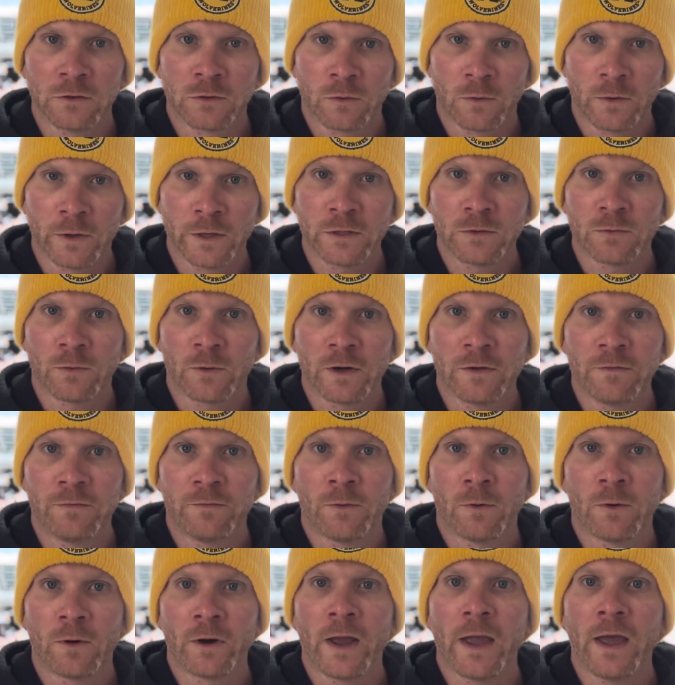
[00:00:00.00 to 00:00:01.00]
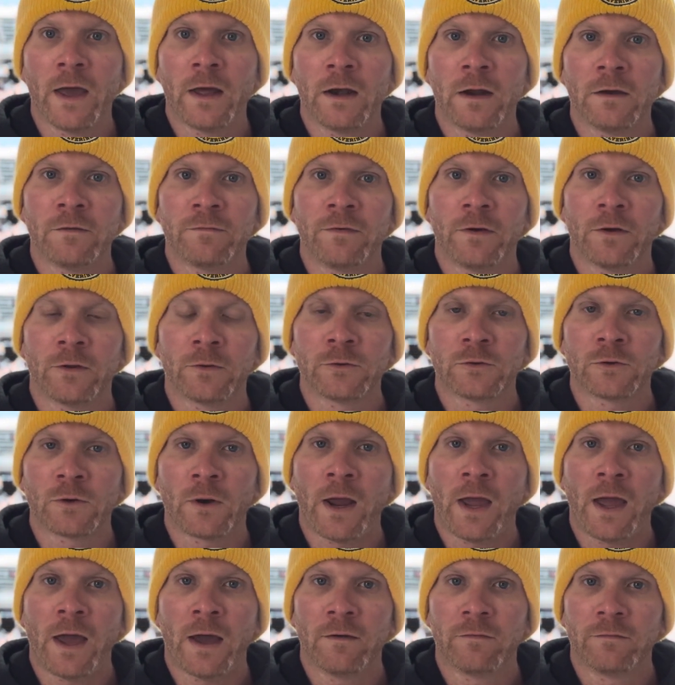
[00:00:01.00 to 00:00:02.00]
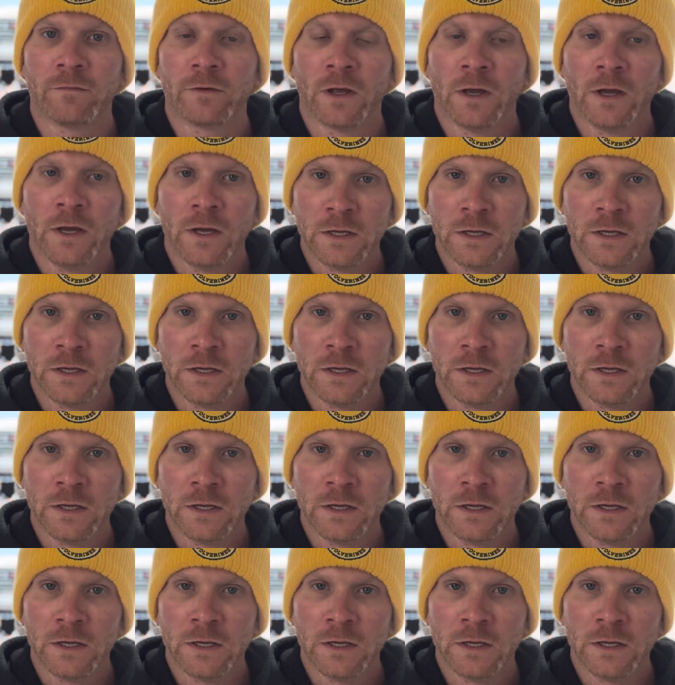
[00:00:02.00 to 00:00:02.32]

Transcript: 2024 NFL Draft.